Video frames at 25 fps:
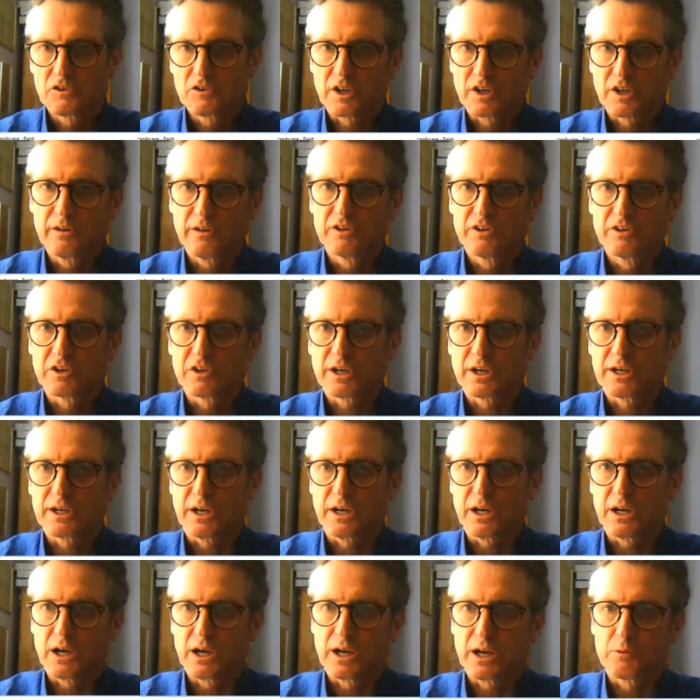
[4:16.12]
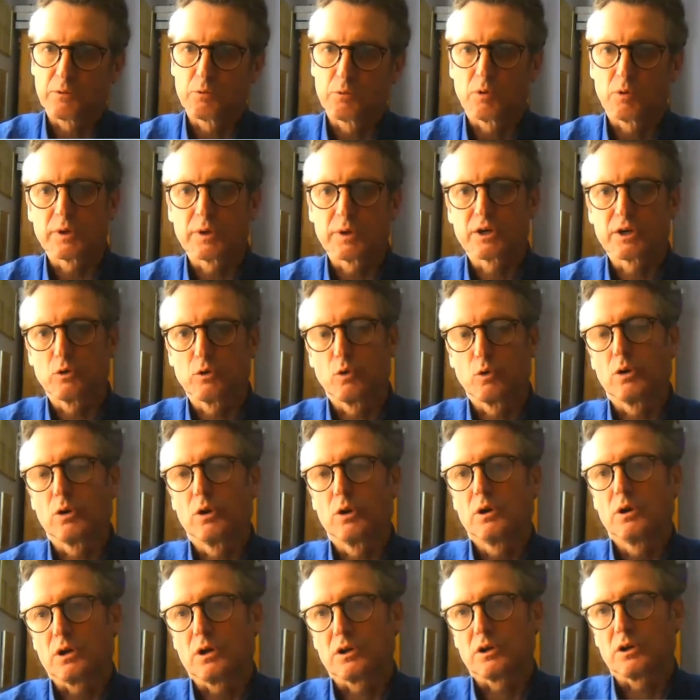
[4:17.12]
So here is what we
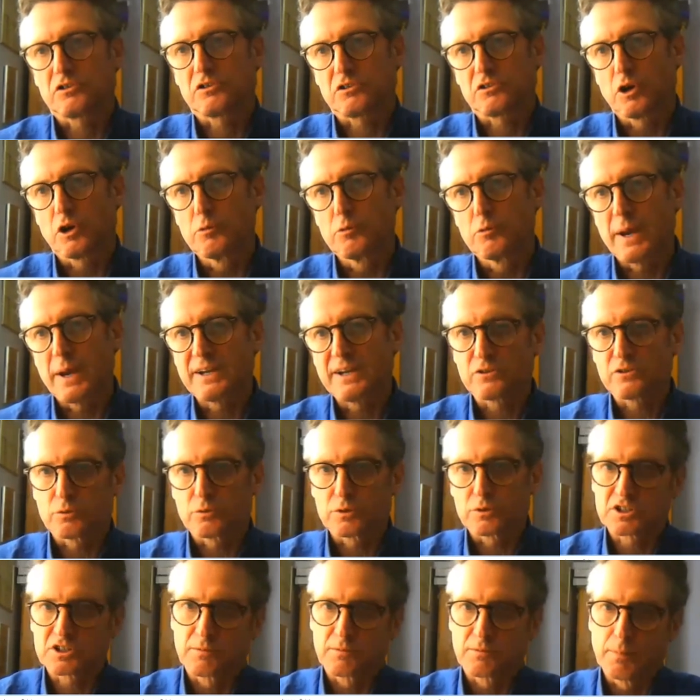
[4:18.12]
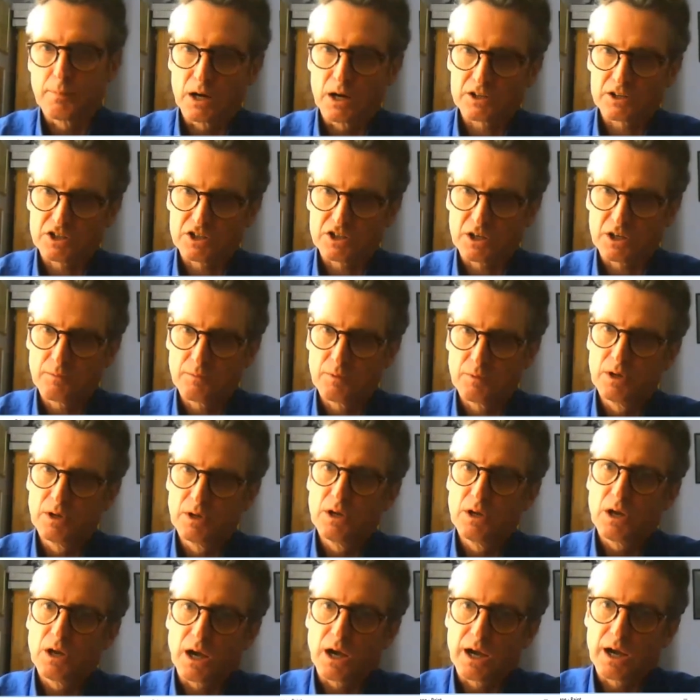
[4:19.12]
call a stomate or a stomata,
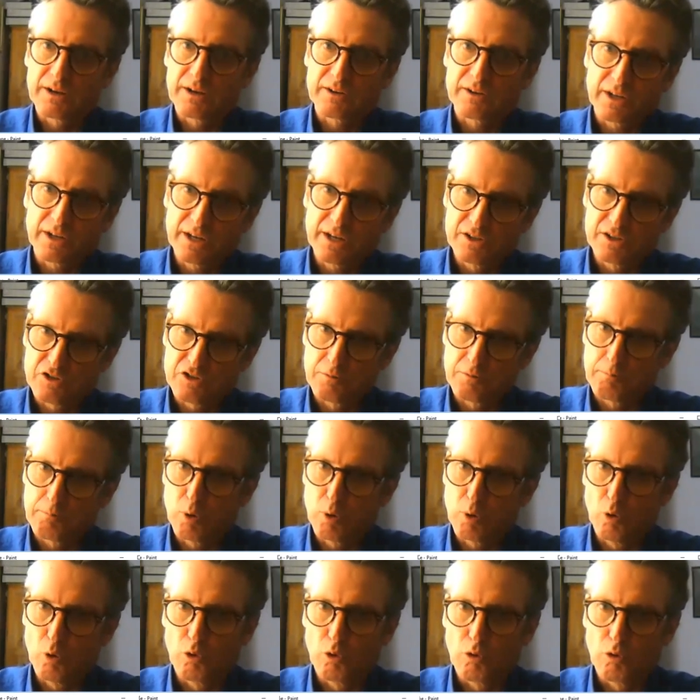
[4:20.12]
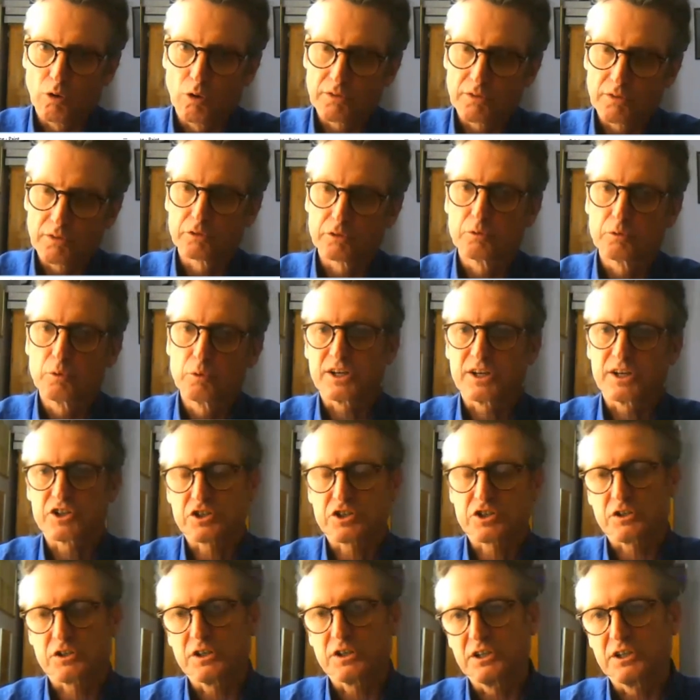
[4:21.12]
and here's the pore through
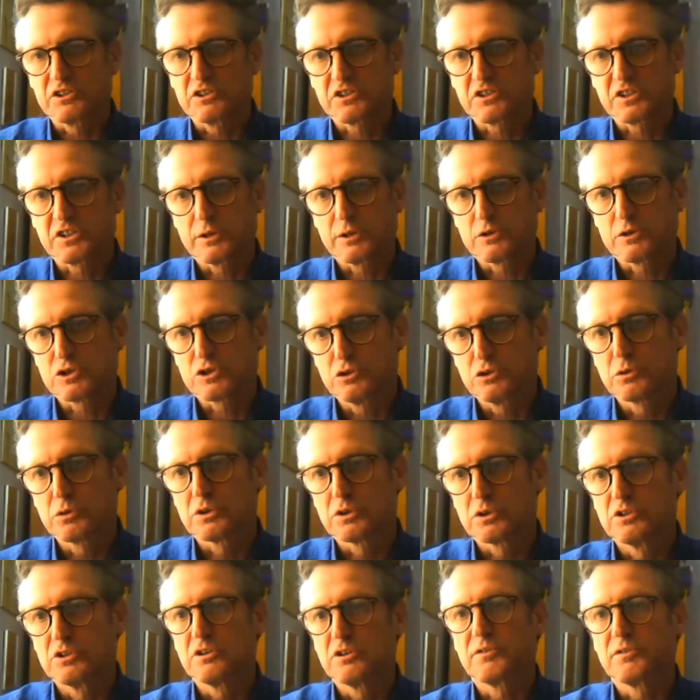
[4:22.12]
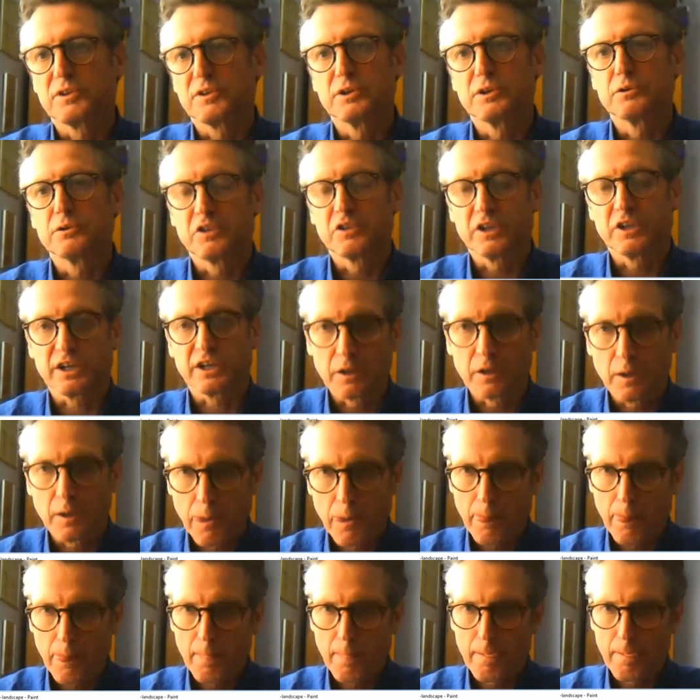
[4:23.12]
which the CO2 can diffuse
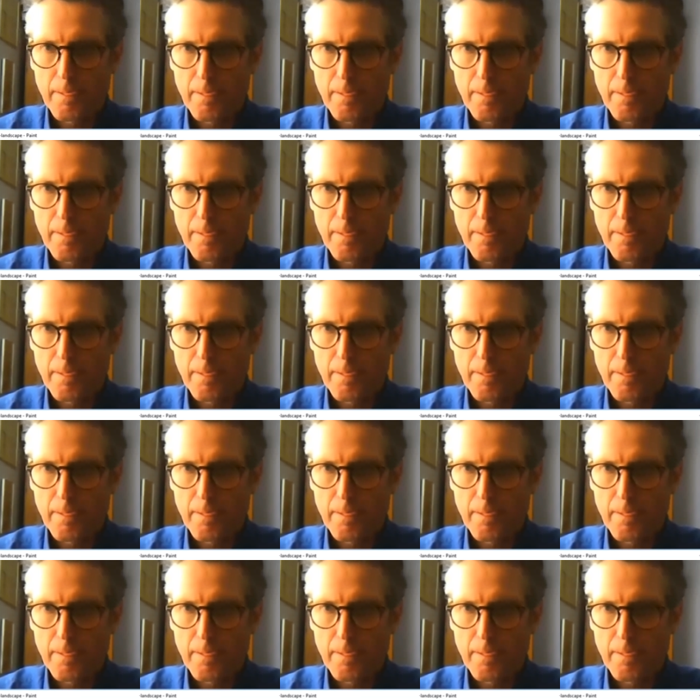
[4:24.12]
in.